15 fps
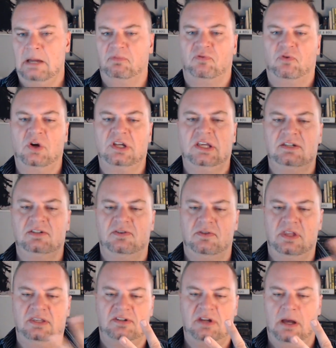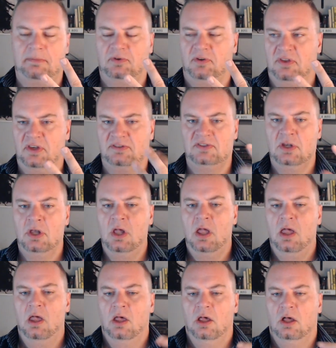Before I get into these top three things,
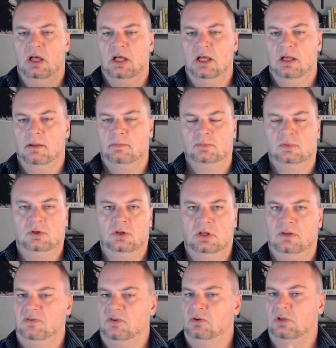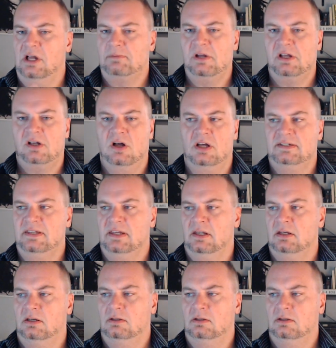if you like my content,